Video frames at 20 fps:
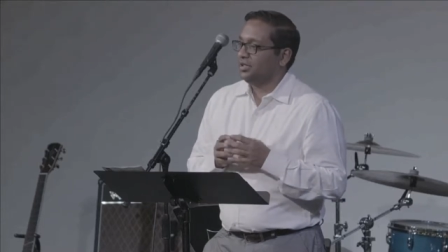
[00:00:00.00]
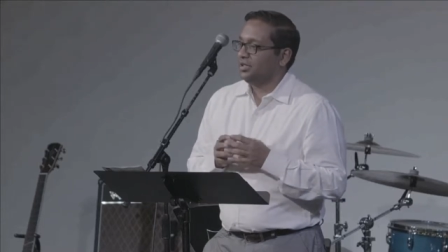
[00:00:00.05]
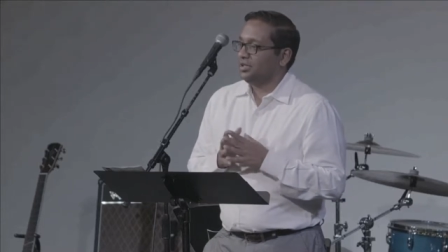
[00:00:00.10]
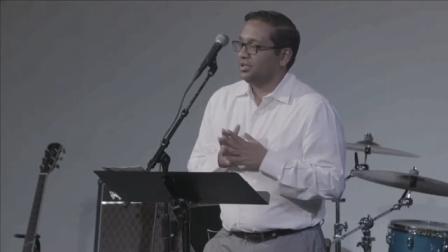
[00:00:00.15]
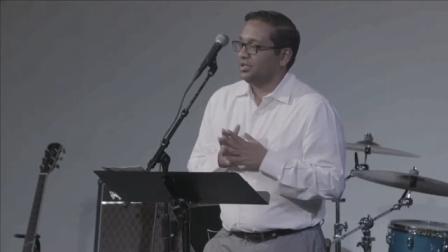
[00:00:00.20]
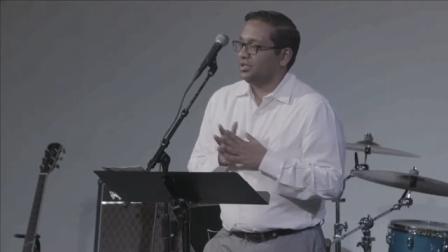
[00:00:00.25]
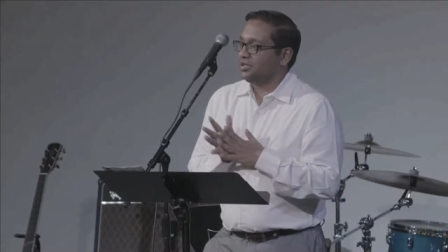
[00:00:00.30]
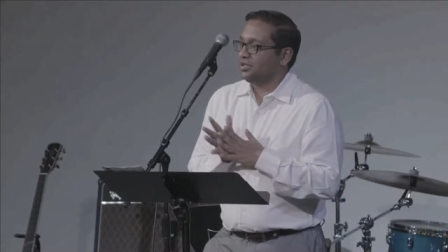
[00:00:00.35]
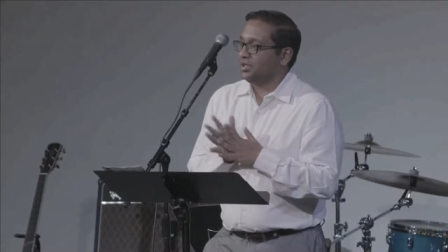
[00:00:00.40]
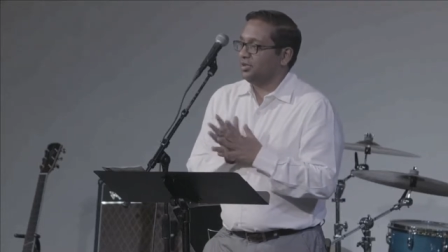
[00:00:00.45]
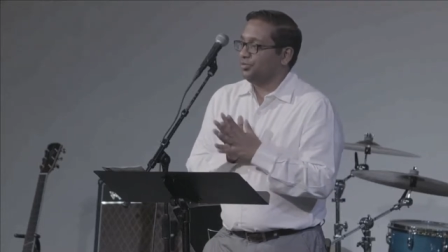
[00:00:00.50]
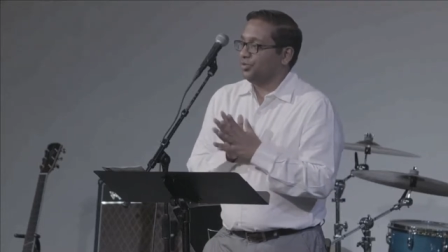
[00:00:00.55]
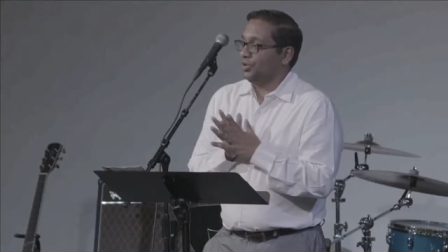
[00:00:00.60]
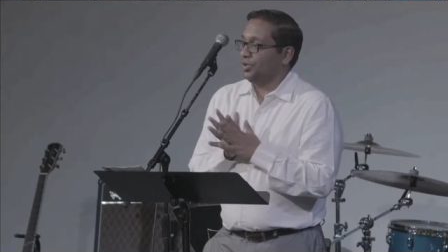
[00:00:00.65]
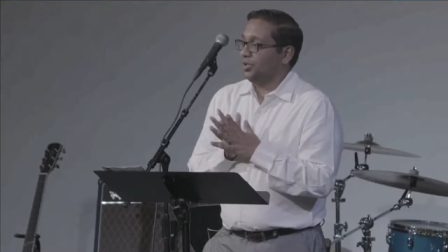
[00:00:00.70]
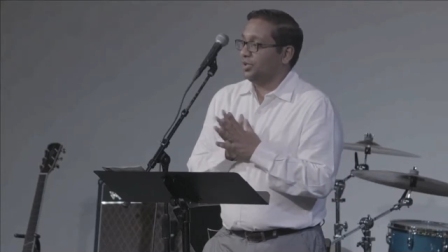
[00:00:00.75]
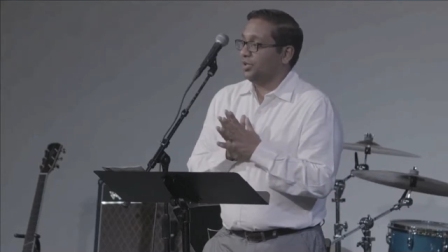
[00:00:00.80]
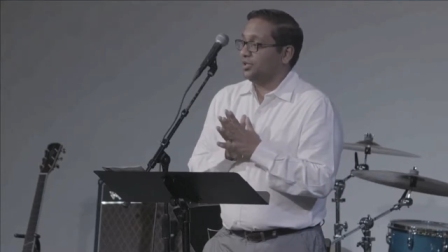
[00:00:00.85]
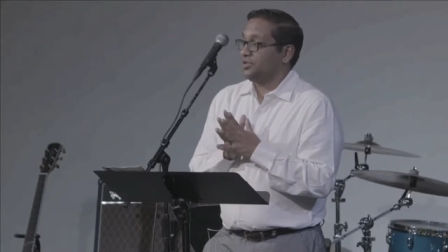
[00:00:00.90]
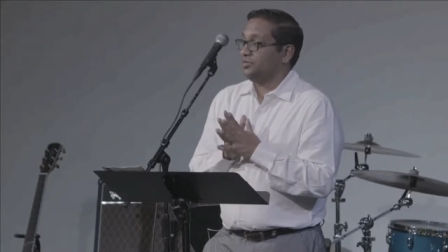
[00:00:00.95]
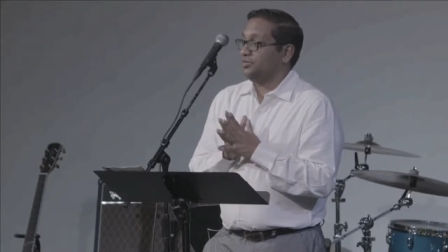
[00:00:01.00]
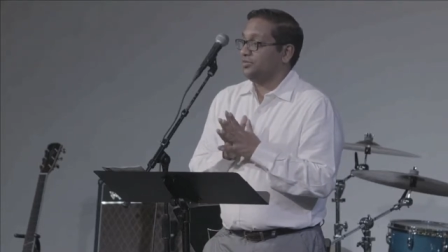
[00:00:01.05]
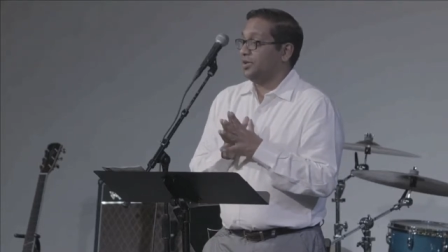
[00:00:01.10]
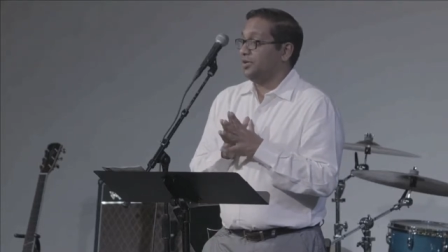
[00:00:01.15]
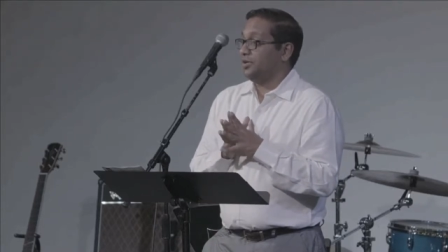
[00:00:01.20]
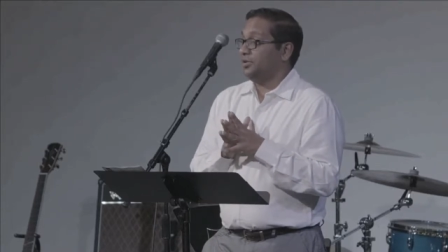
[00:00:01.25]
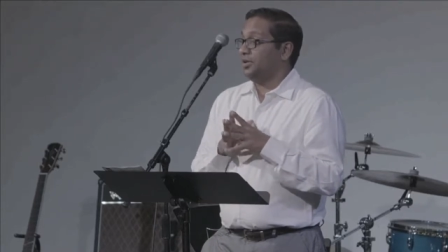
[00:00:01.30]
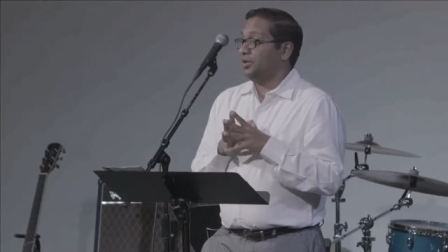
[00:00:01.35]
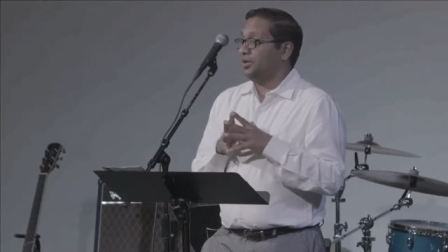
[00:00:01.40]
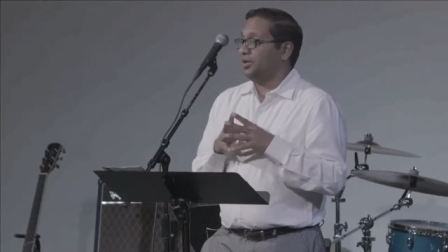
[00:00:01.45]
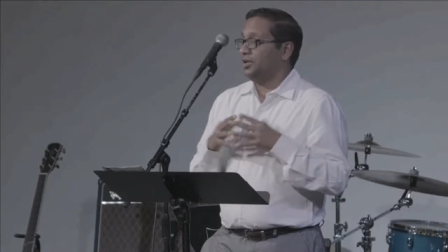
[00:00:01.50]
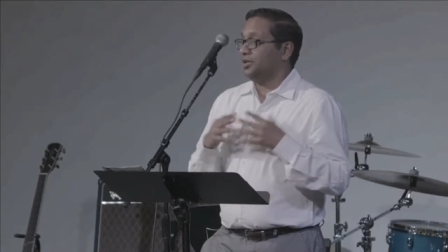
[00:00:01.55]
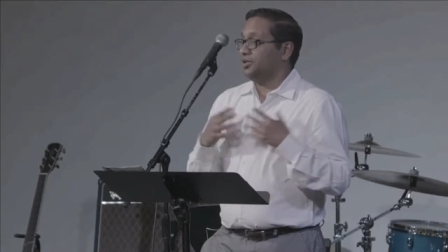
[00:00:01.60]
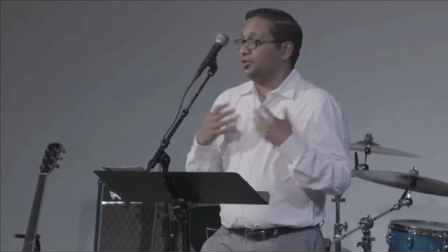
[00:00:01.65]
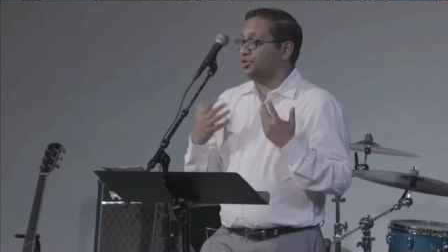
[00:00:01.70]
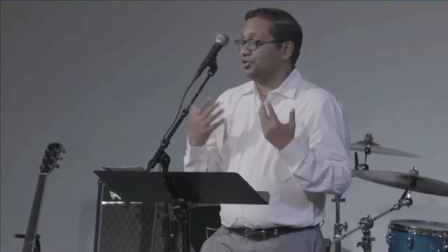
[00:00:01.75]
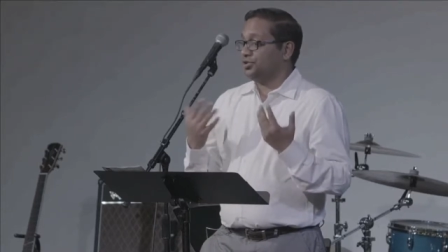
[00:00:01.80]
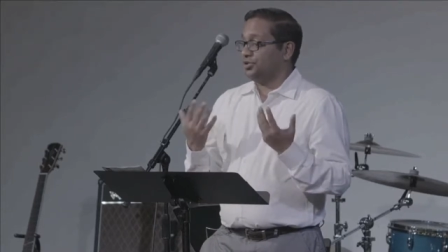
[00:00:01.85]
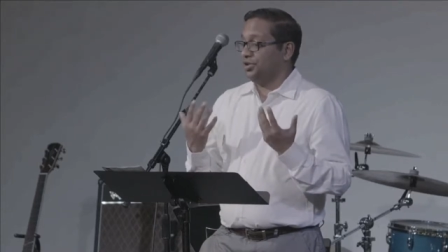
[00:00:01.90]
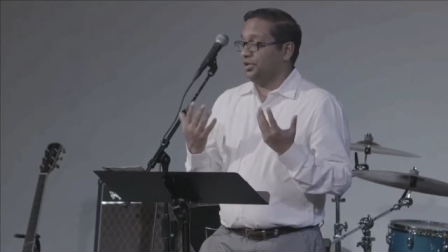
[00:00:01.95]
is something that's very
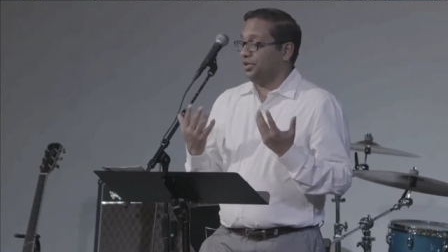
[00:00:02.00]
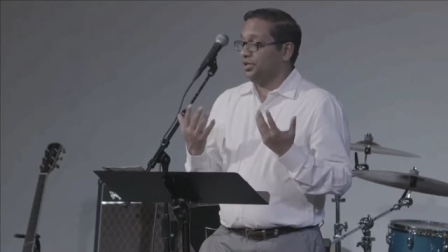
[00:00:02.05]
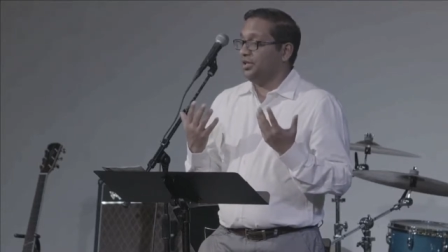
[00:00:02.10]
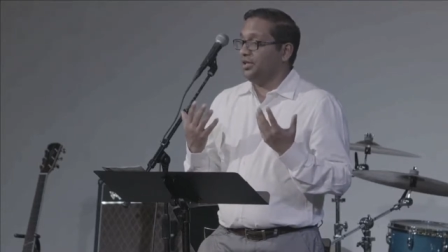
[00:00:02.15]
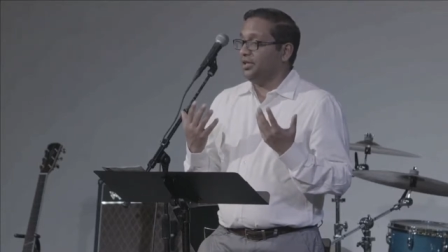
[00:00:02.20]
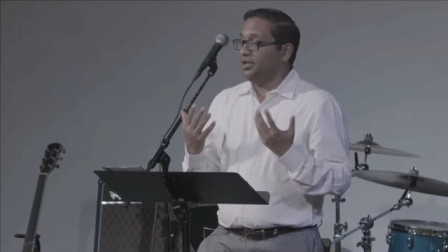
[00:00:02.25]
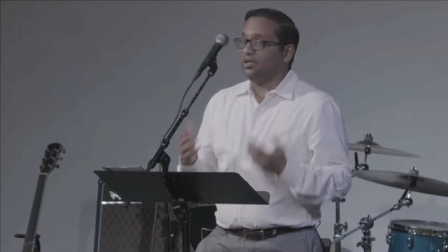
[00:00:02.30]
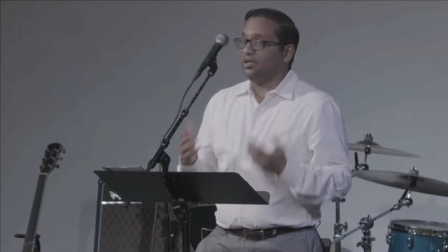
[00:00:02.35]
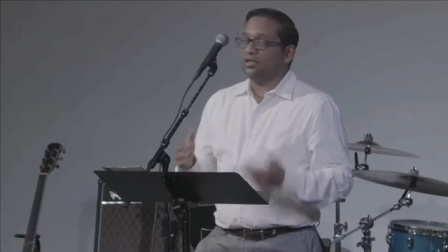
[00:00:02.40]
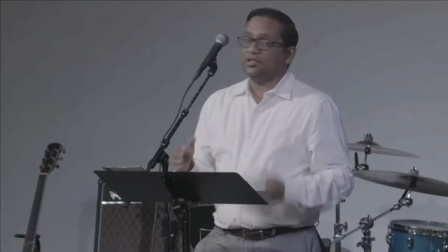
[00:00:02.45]
intriguing.